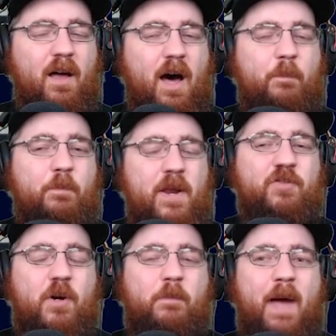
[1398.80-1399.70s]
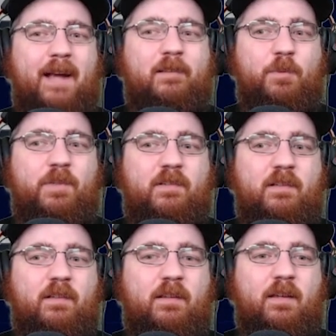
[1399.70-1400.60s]
I'm pretty sure Paxton was
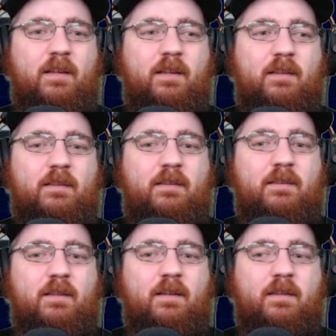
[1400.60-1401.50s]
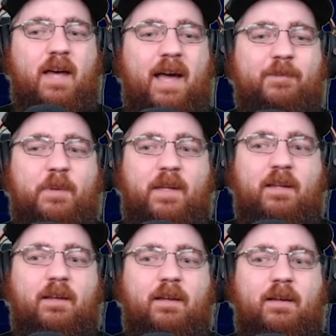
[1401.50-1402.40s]
the the the, the Heisman.
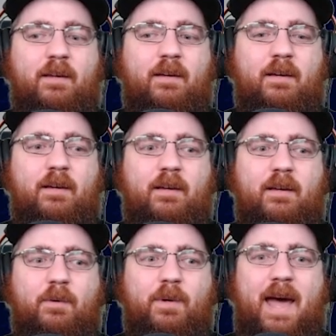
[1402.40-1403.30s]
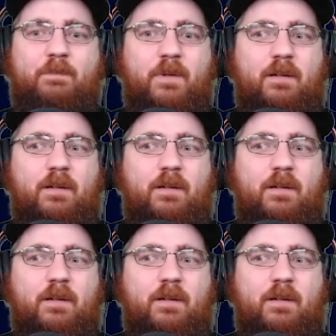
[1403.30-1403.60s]
What happened?